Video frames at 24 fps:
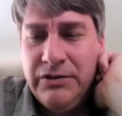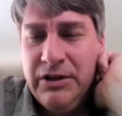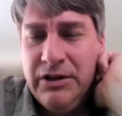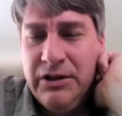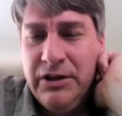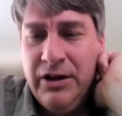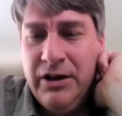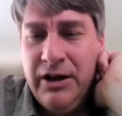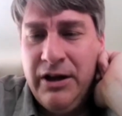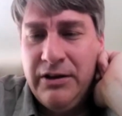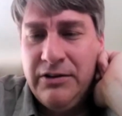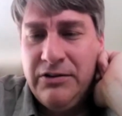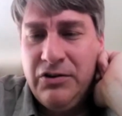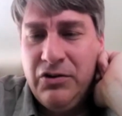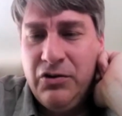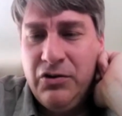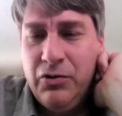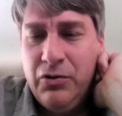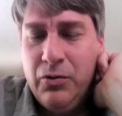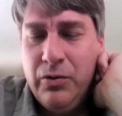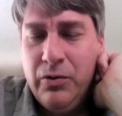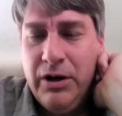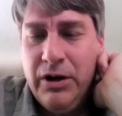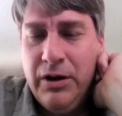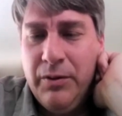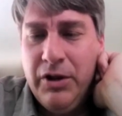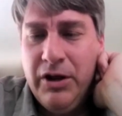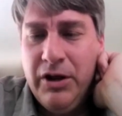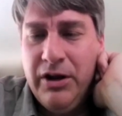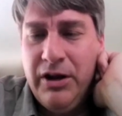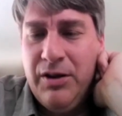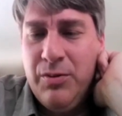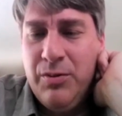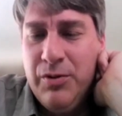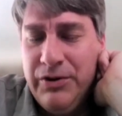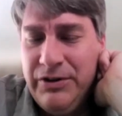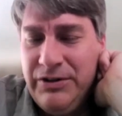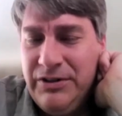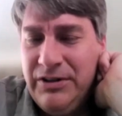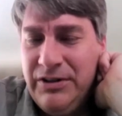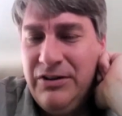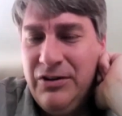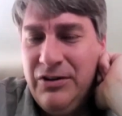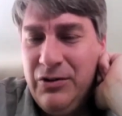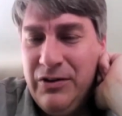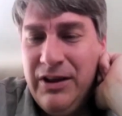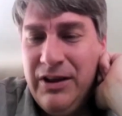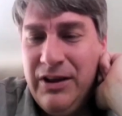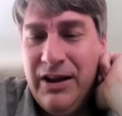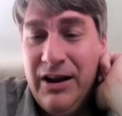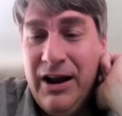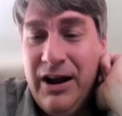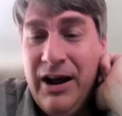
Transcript: not to when I'm not able to do that.